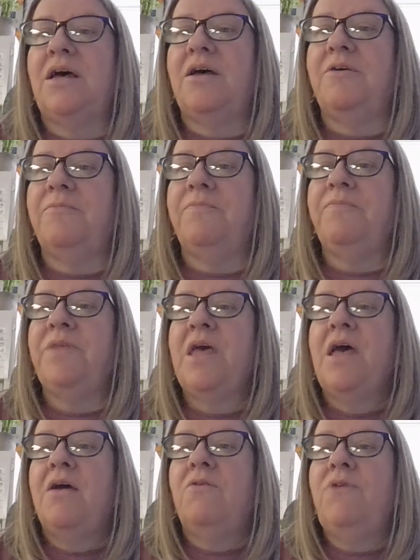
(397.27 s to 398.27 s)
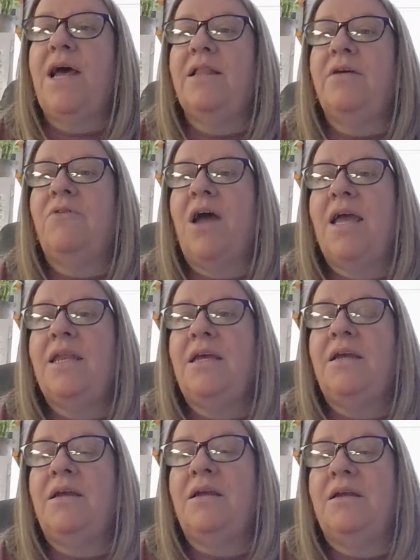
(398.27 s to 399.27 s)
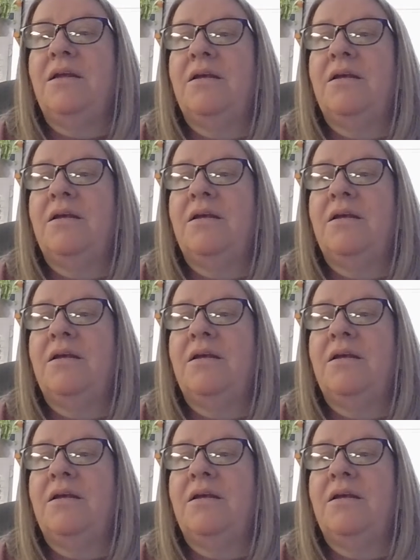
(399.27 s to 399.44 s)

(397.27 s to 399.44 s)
Rela writing,